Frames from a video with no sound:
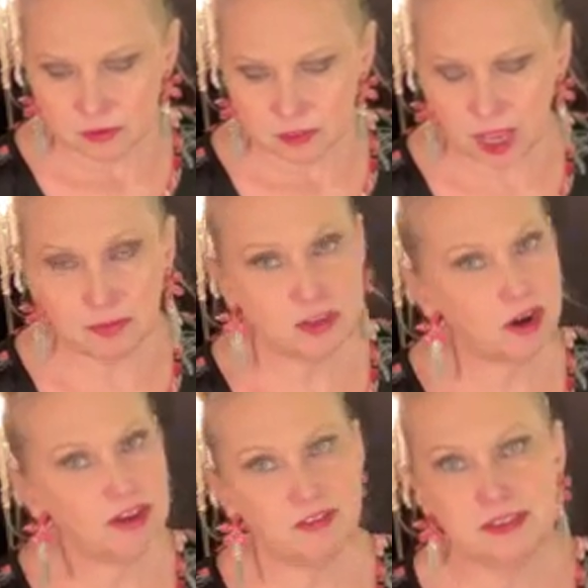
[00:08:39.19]
I'm
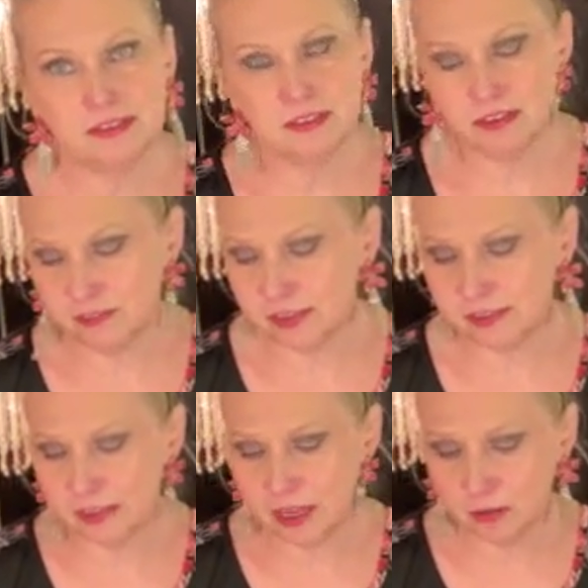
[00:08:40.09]
sorry if I
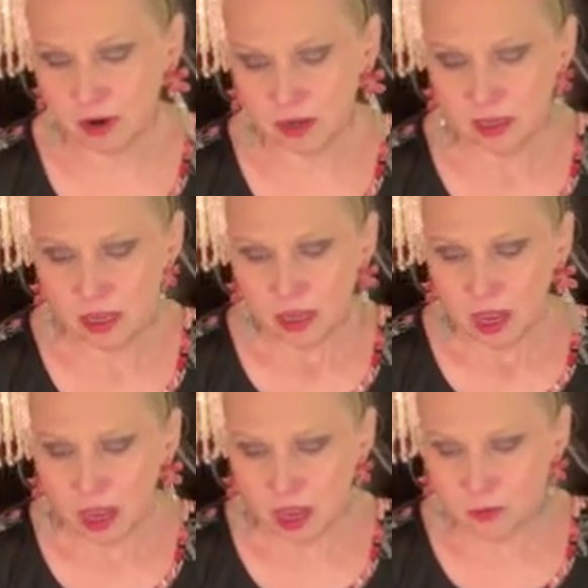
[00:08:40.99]
said that wrong.
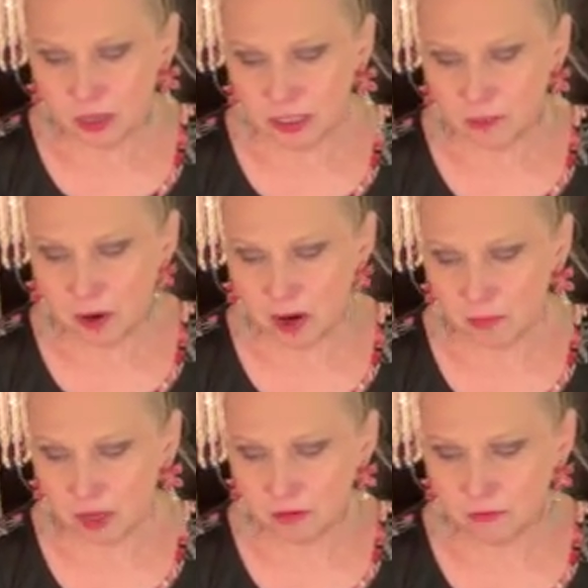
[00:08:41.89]
Acqua di
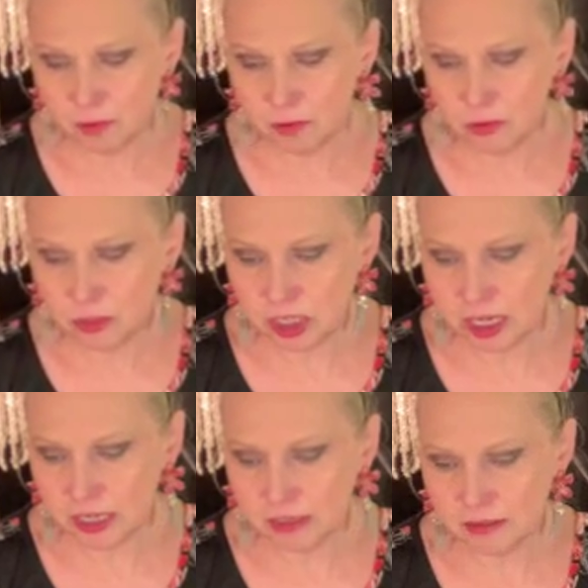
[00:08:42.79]
Parma from
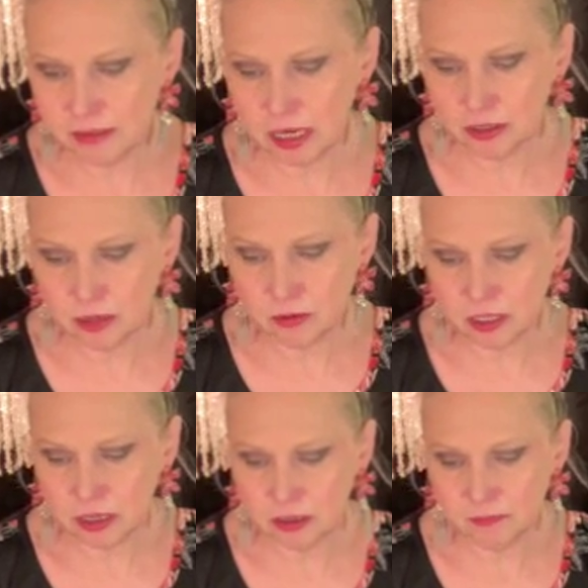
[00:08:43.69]
Luce de
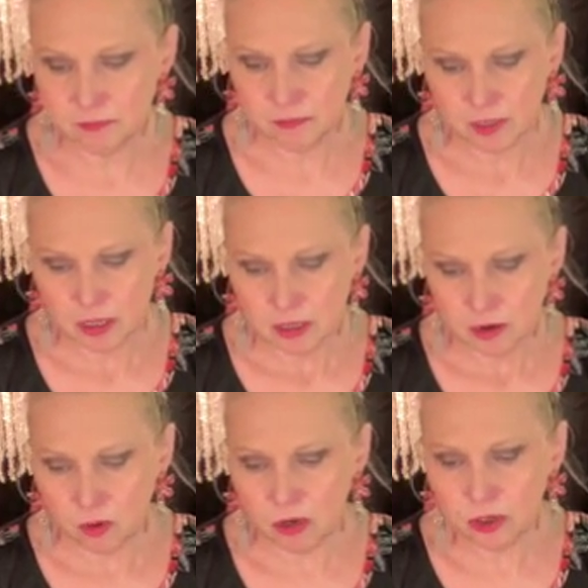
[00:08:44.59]
Colonia,
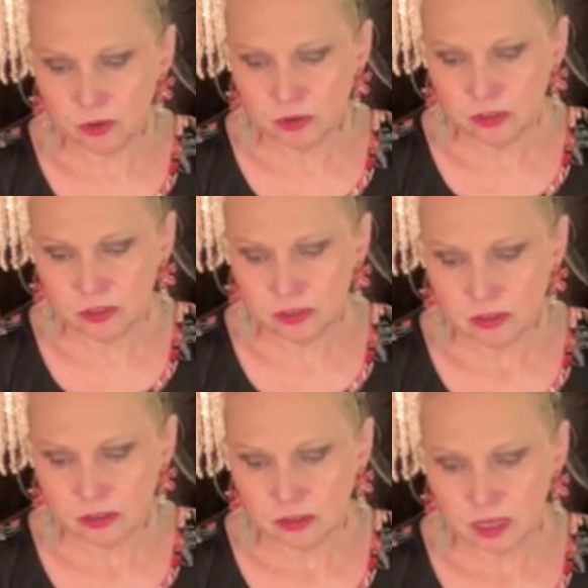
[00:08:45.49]
or Luce,
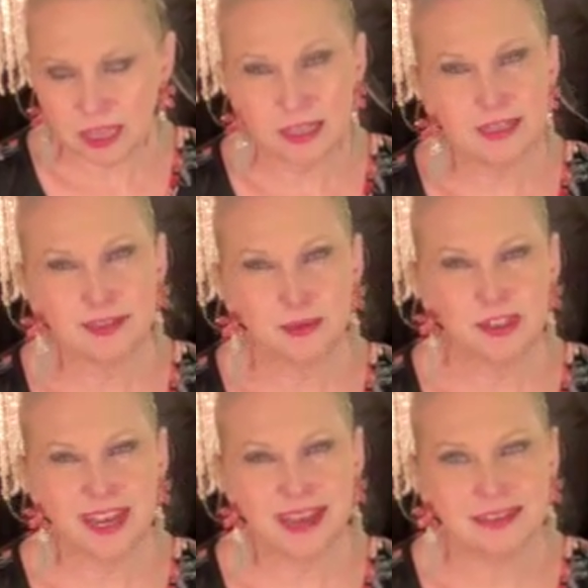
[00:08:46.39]
I think it's
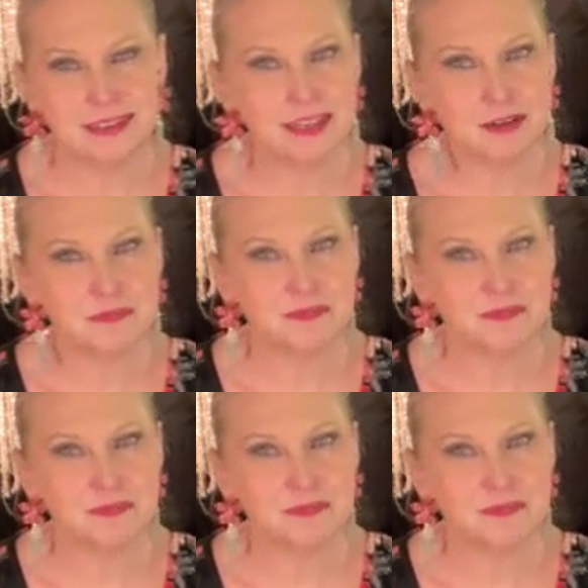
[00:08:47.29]
Luce, isn't it?